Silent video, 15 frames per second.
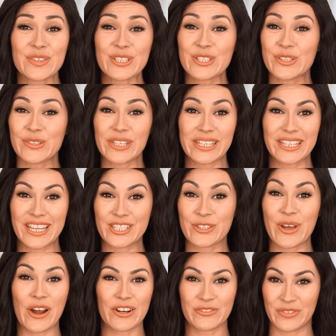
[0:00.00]
for tuning
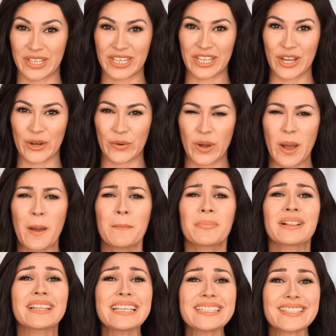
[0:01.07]
in to our video.
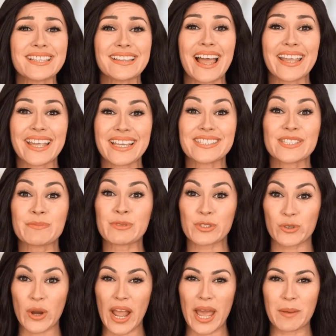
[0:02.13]
Please like and
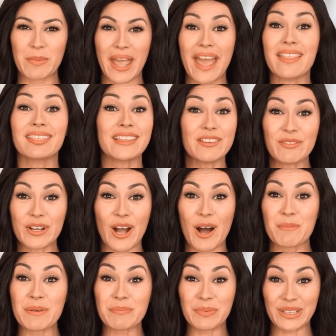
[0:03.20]
subscribe and leave a
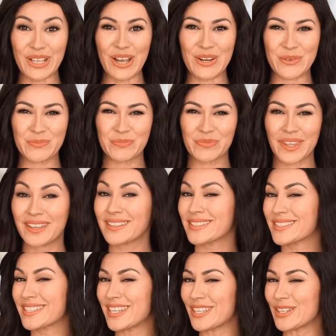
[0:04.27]
comment below.
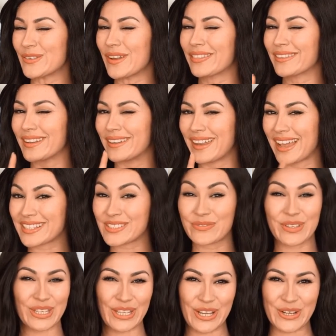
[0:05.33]
See you in the
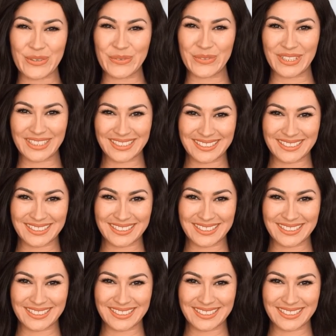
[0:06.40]
next video.